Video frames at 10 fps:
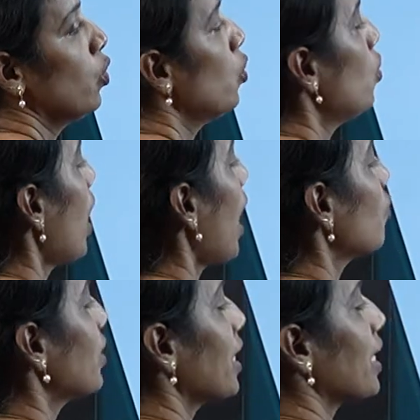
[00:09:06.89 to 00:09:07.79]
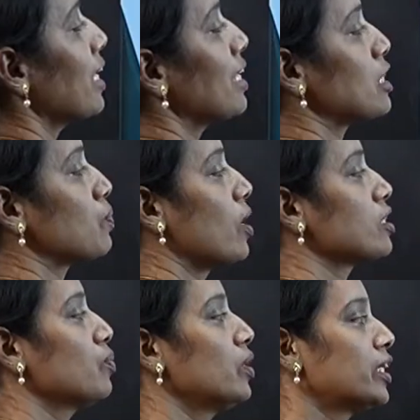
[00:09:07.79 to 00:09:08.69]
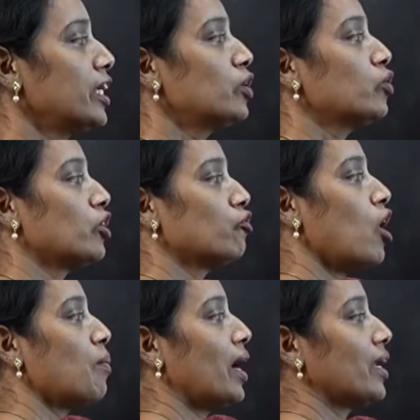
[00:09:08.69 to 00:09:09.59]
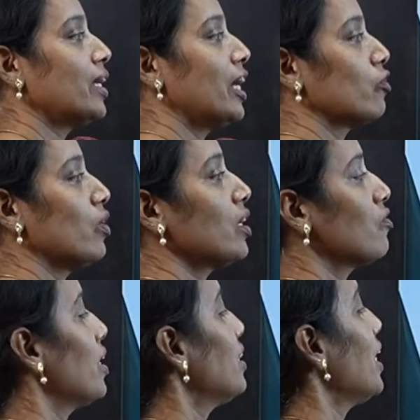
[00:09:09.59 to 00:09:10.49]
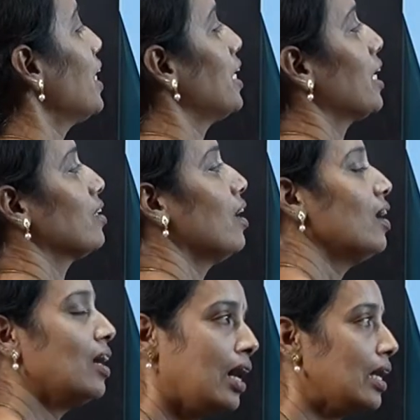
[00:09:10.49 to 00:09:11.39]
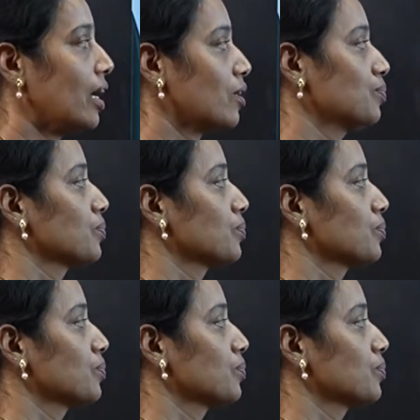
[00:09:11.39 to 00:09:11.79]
who have taken a responsibility to inform Harry at work when they hear the alarm.